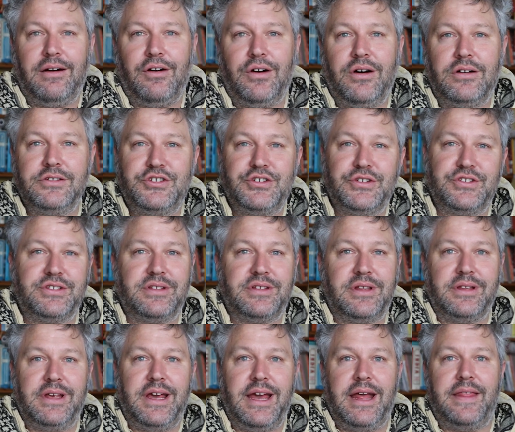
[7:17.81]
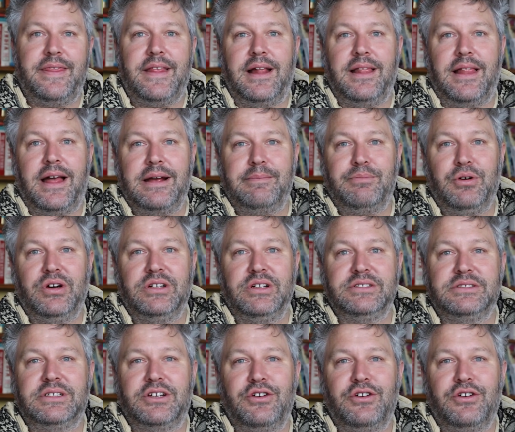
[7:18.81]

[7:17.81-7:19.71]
or just hitting that like button.